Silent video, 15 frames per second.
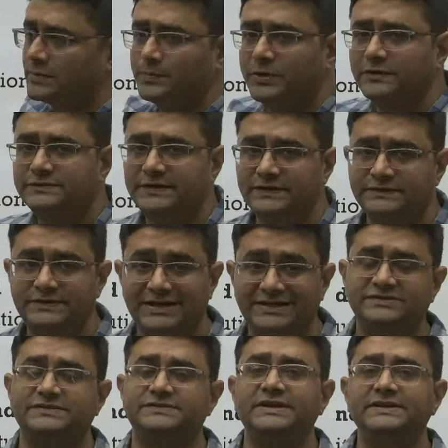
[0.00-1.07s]
process. It's
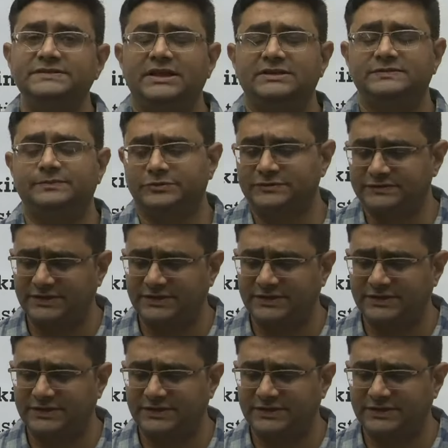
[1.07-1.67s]
a ceaseless process.